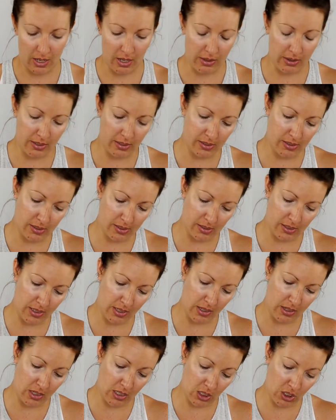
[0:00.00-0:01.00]
And this is
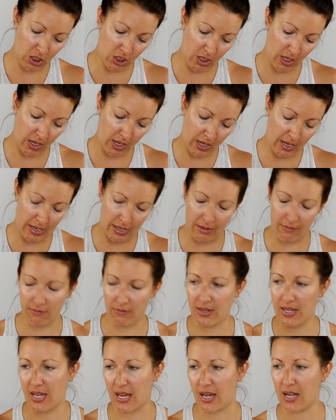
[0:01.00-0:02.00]
in the shade
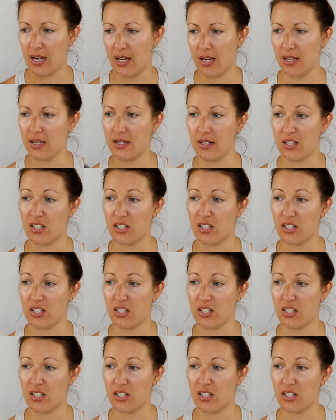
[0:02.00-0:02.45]
Vienna.